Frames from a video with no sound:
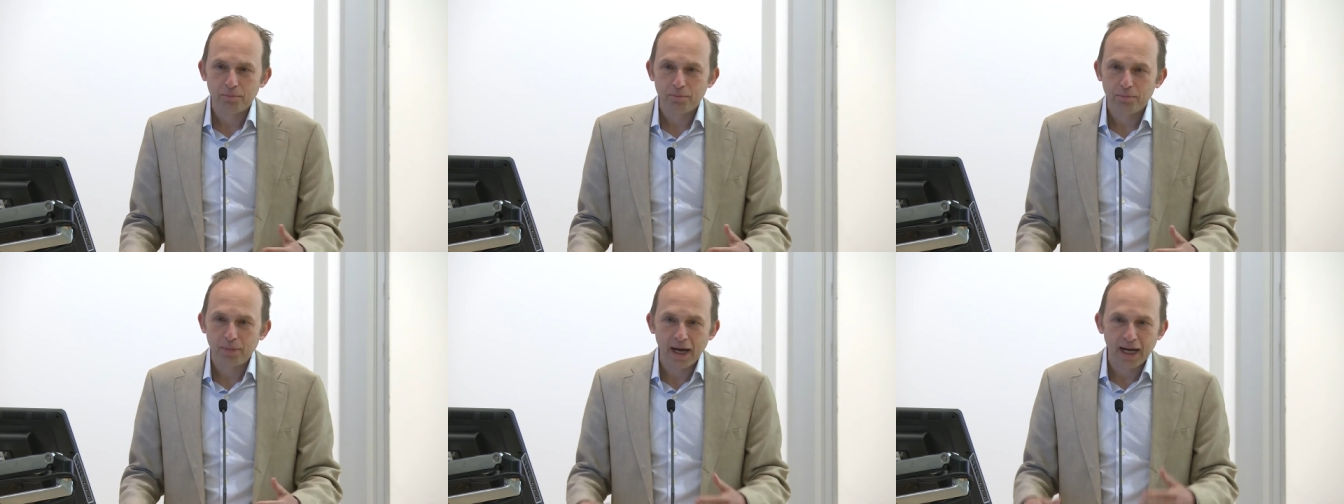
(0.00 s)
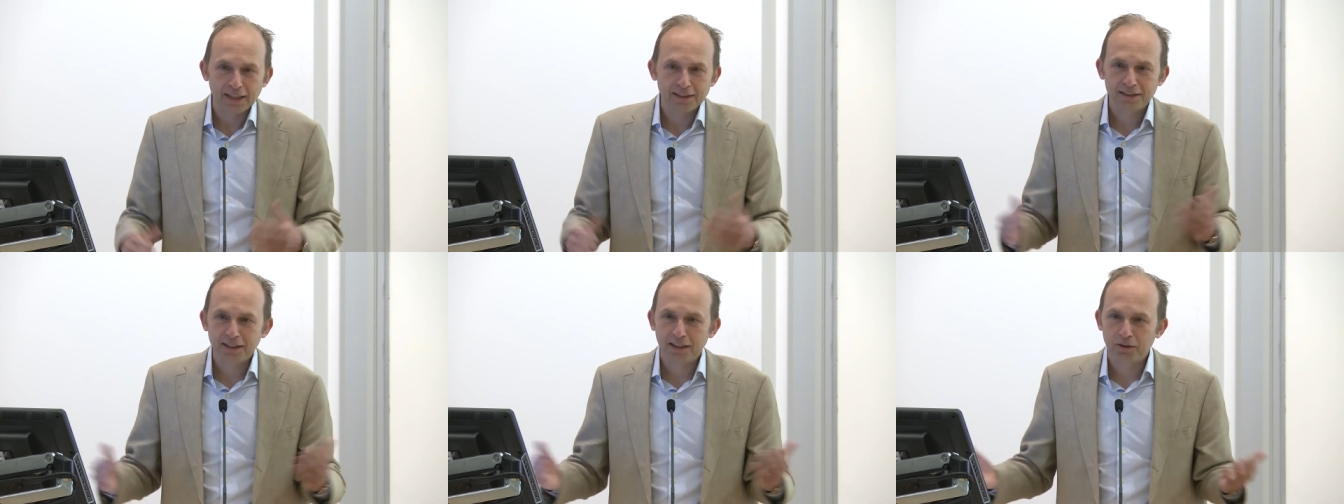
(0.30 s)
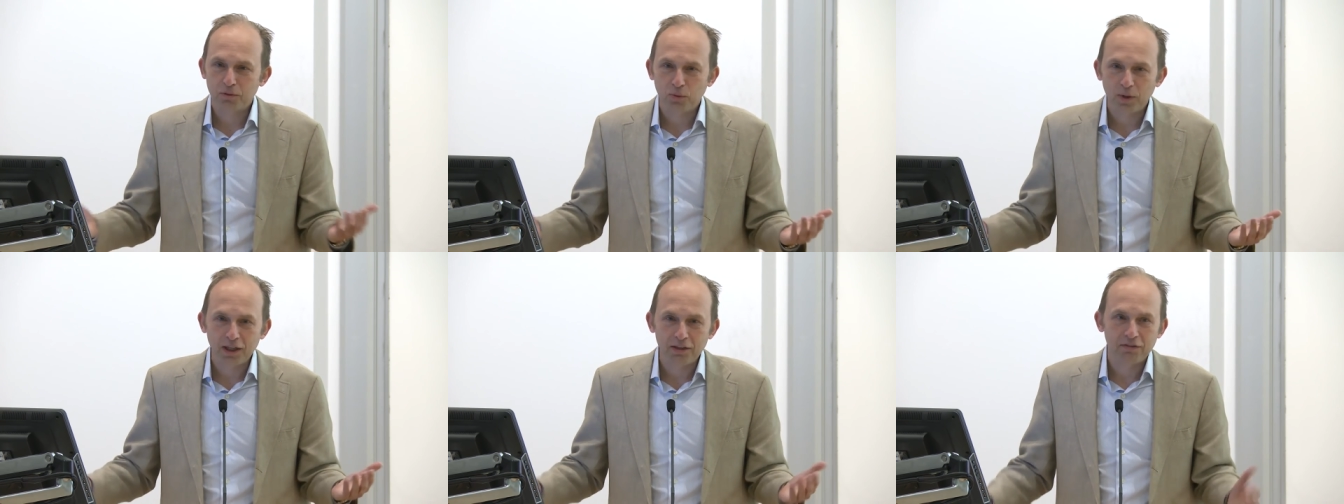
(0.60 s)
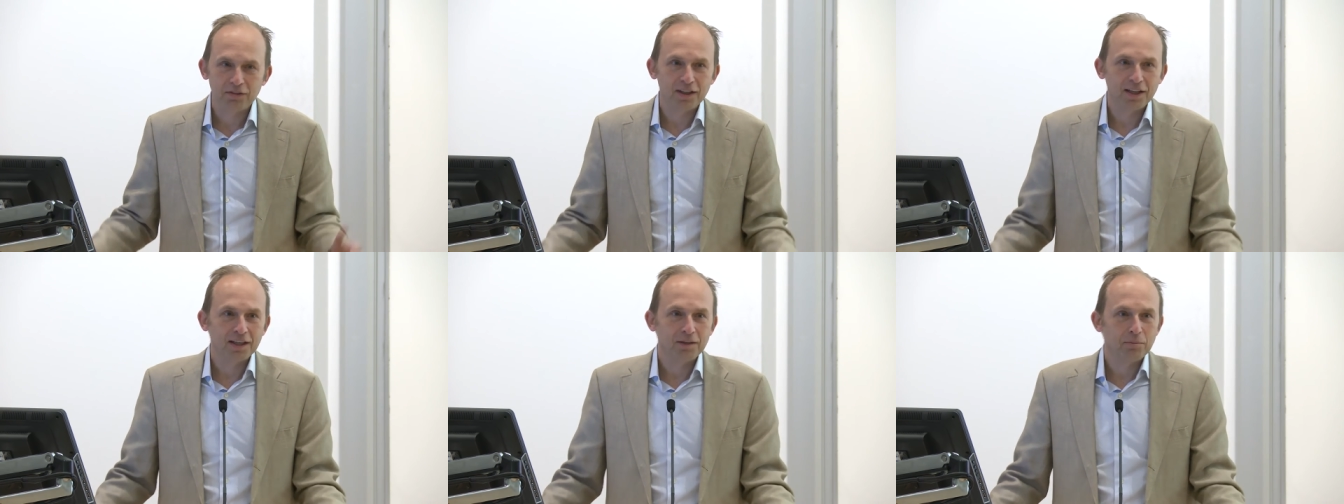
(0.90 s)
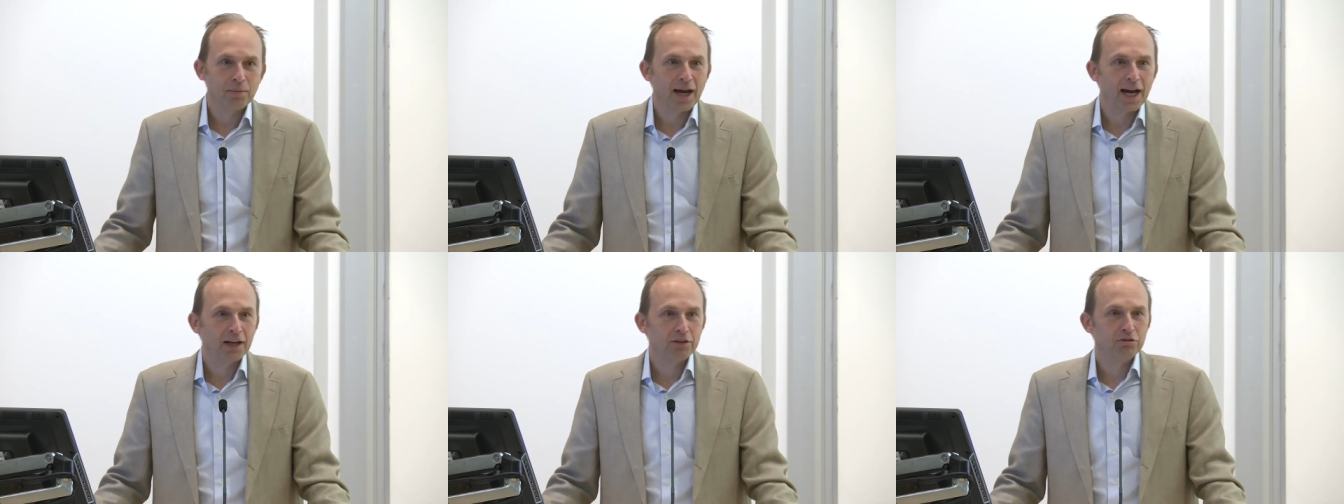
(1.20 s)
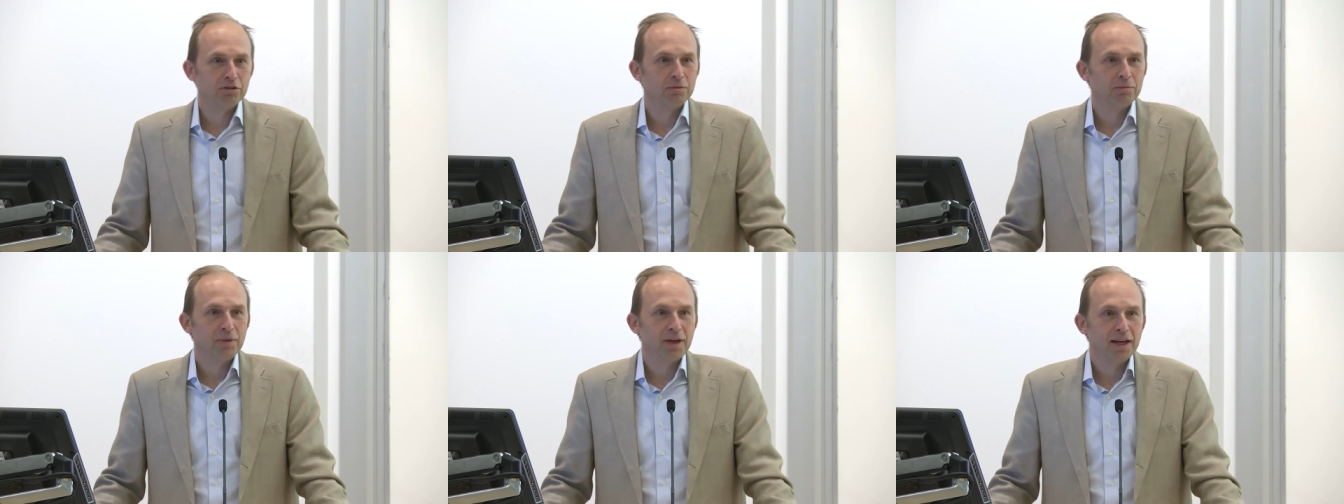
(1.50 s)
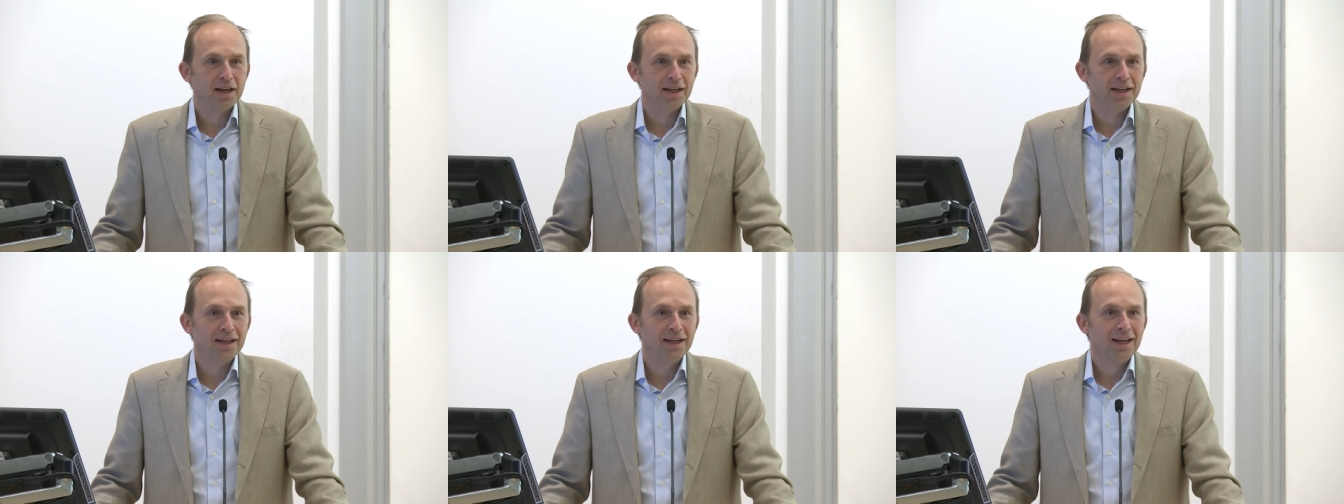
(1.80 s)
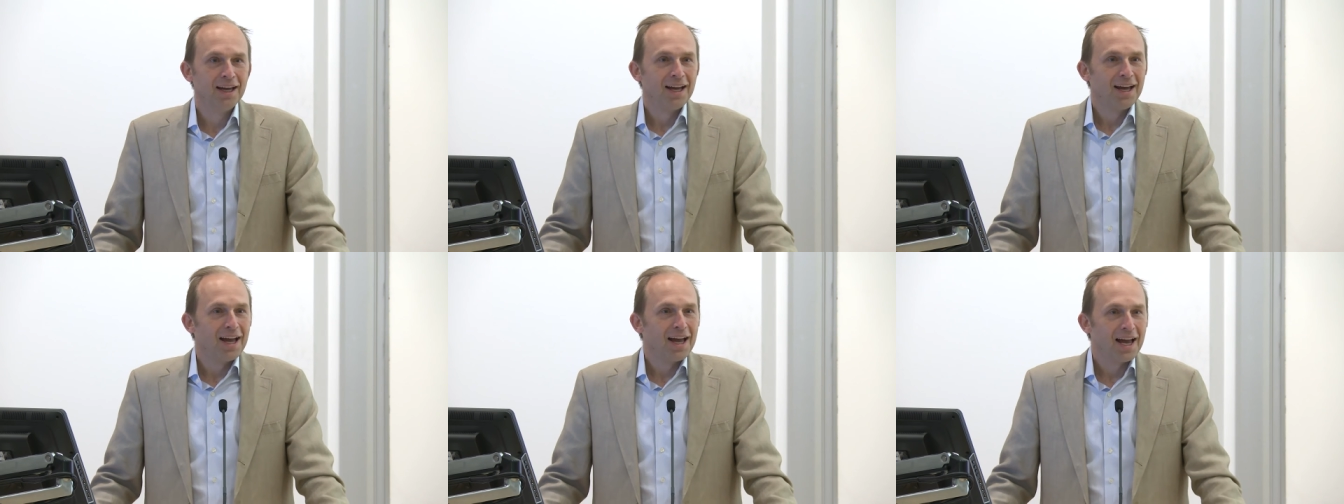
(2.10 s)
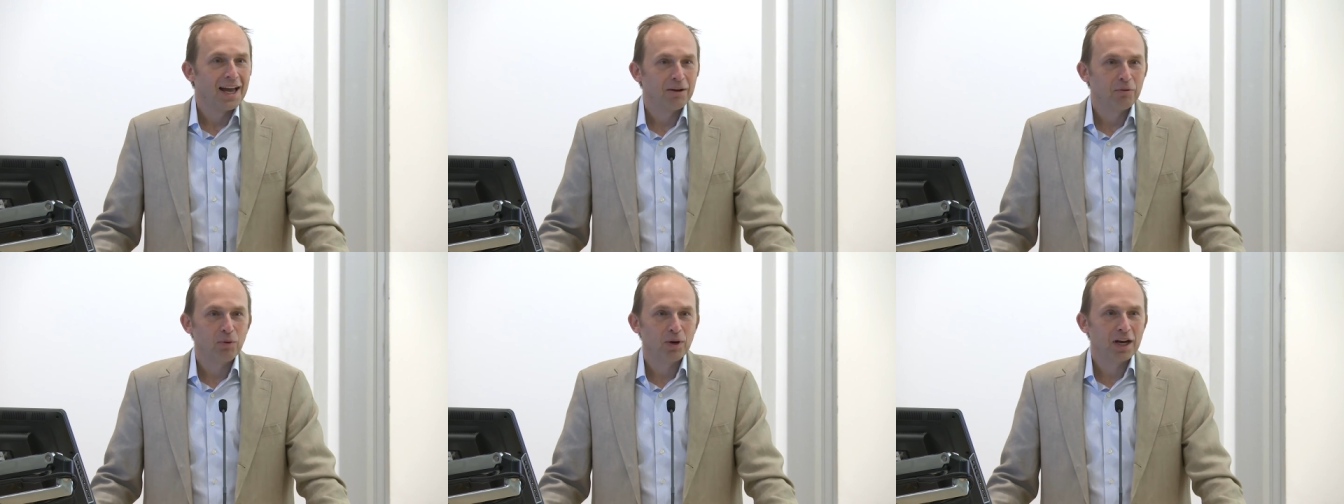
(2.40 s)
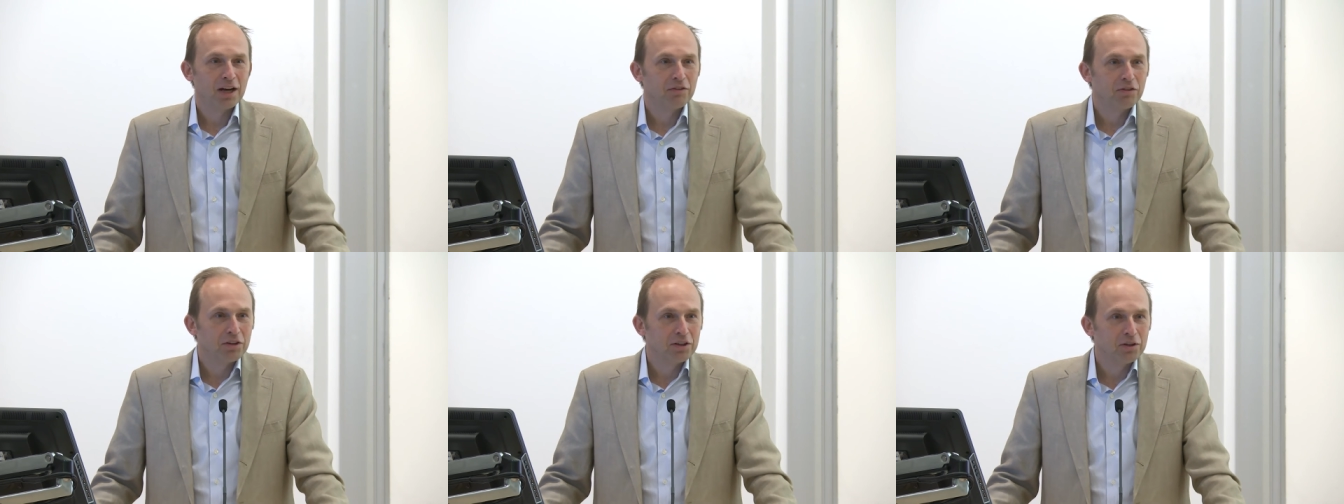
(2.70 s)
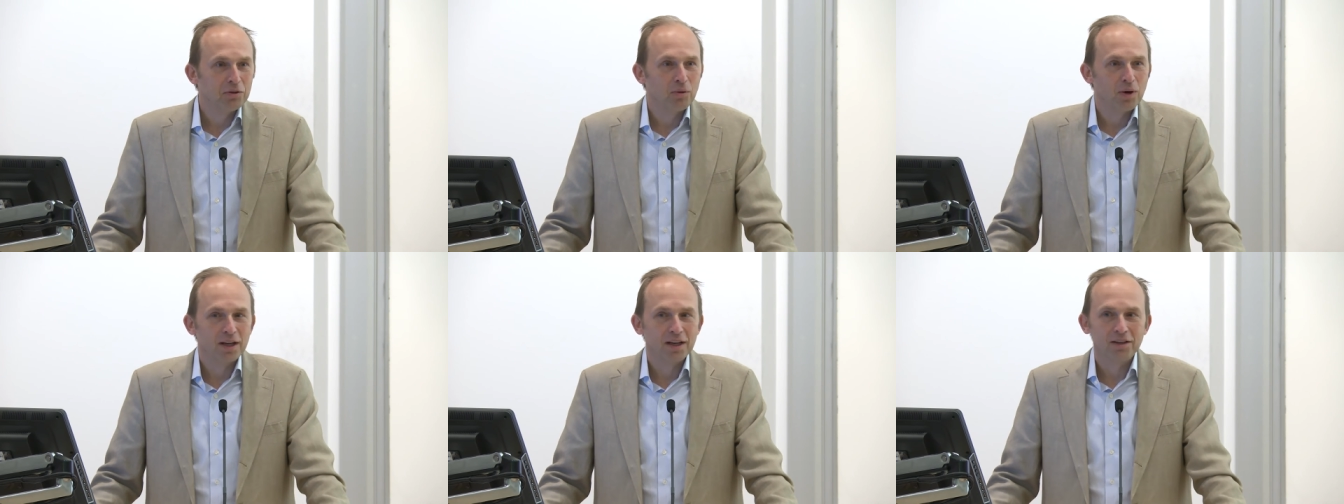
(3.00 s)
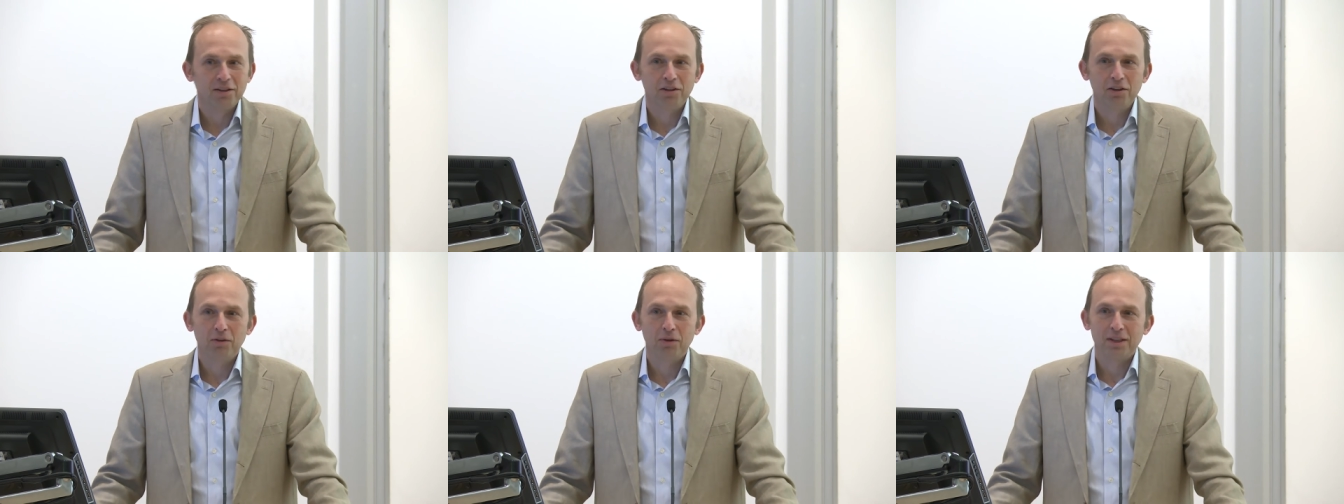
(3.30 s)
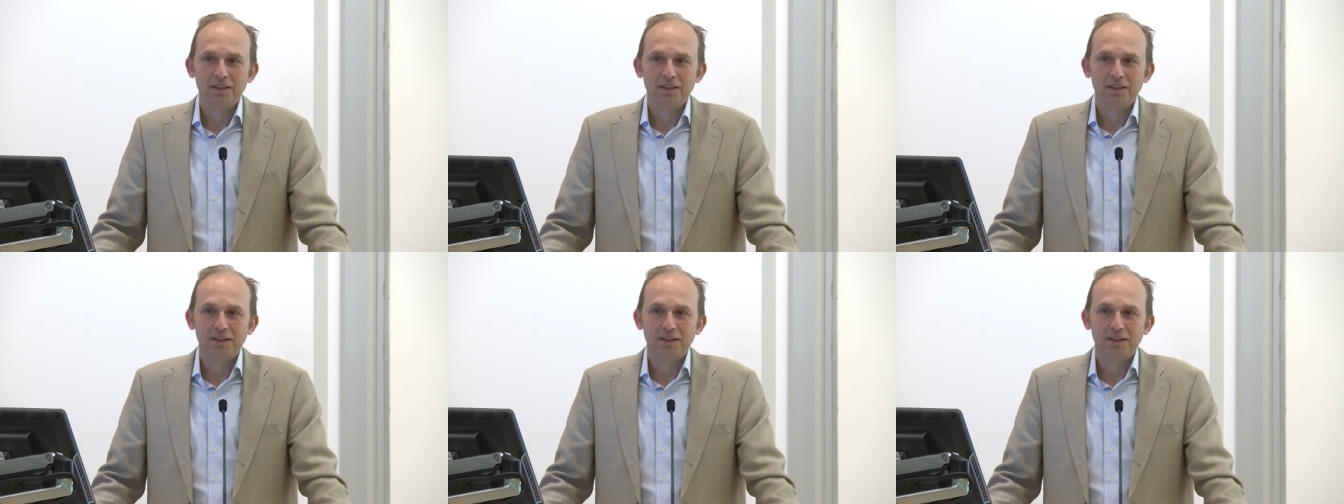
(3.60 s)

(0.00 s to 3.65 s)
basket weaving and macrame and whatever you want to do.